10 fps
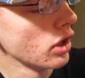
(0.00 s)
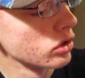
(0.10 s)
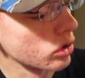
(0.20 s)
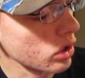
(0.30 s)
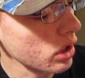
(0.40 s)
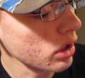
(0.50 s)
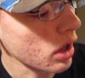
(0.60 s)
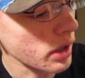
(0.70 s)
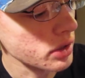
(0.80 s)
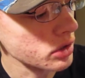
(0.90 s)
So then
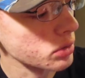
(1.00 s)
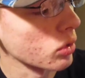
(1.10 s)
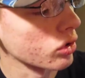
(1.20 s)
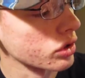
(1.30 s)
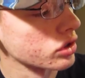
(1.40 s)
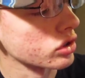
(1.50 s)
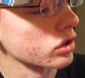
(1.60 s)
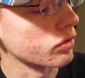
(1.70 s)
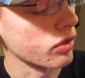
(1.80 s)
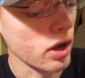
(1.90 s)
I did some more research
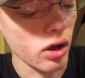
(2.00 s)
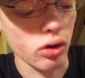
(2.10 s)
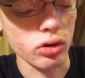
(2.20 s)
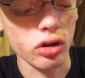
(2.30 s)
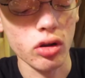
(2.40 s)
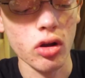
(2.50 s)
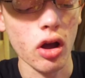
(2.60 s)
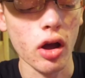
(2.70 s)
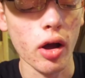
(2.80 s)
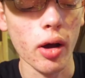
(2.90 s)
and found,
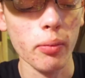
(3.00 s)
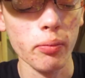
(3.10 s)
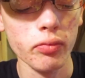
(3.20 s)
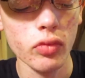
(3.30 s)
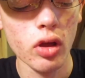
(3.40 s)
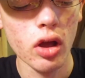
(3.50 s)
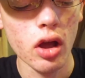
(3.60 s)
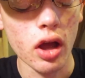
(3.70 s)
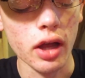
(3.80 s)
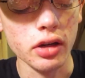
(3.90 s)

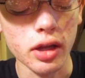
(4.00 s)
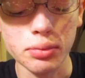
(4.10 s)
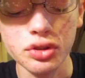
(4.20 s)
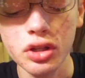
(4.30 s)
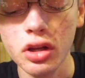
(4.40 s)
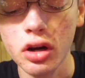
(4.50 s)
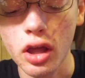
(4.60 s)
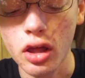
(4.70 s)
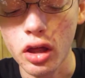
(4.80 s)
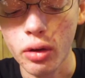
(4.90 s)
and kept seeing
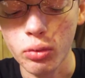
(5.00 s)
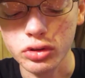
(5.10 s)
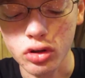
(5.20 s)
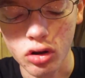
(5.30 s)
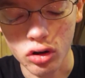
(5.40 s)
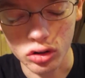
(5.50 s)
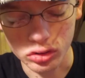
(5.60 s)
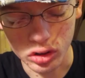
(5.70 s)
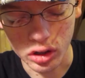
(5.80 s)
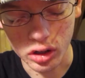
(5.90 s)
what's
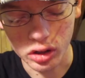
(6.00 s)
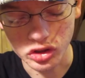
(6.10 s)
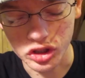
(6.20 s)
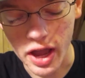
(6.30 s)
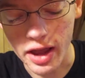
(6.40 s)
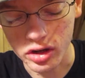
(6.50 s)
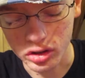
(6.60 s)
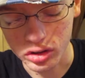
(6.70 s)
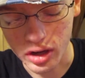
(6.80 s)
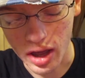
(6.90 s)
called
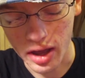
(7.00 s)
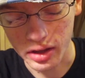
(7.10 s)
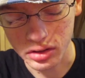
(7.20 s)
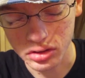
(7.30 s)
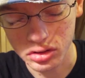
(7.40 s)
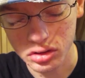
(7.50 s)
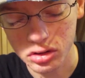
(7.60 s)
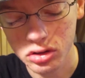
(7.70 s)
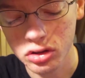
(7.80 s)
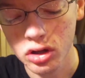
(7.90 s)
Jacquard dyes.
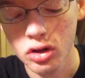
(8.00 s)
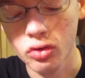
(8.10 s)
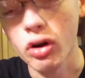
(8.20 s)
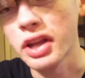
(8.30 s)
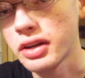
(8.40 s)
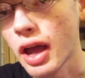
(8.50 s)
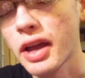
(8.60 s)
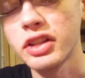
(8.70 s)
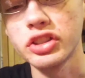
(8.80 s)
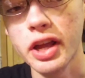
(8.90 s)
Right dye
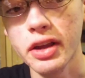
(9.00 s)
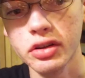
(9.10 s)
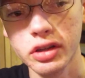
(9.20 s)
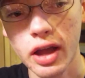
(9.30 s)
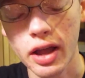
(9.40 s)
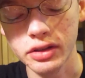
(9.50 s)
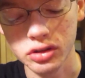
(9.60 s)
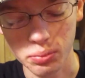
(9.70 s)
and Jacquard dyes.